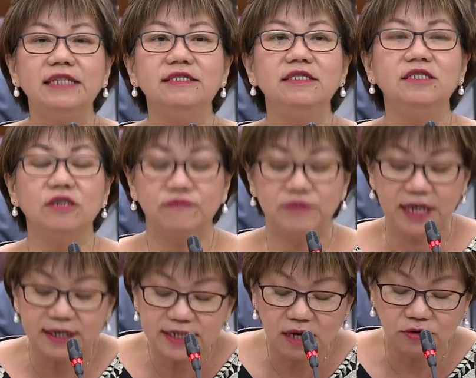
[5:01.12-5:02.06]
lenses of
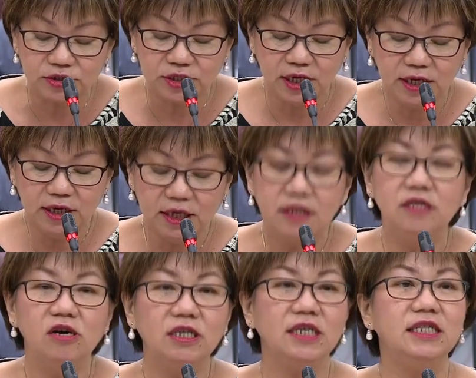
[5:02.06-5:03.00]
the adults
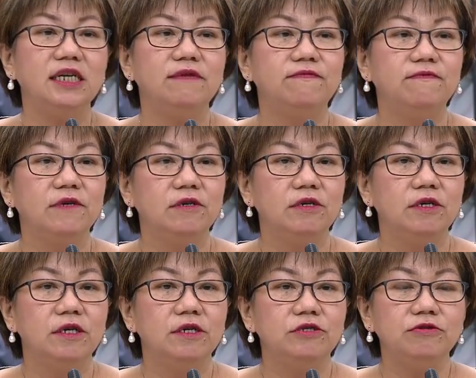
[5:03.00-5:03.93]
and not enough
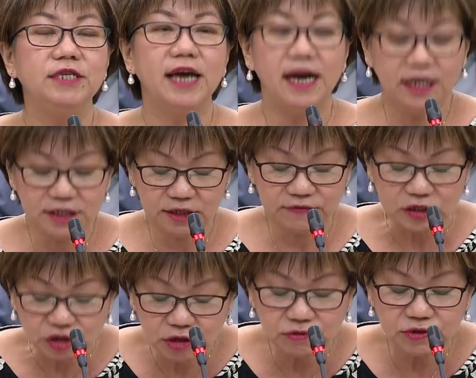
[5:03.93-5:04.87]
through the eyes of
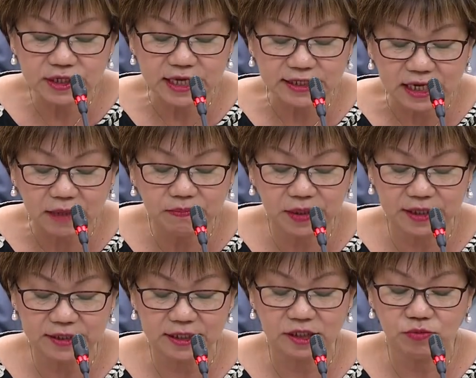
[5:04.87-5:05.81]
the children and young
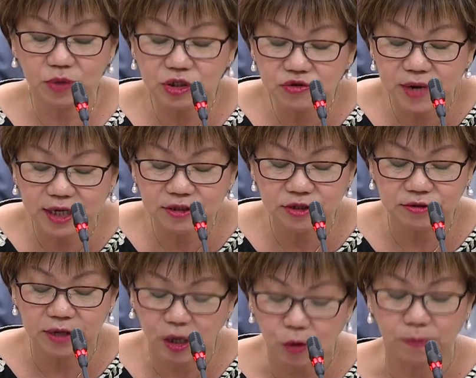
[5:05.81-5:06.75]
persons we're trying
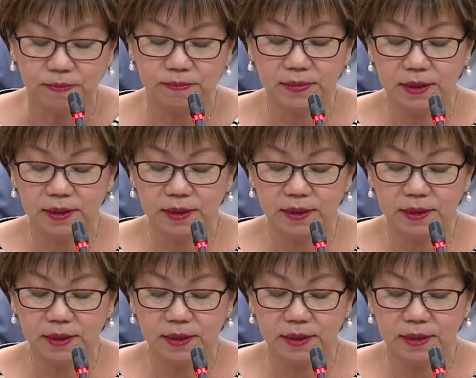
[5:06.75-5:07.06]
to help,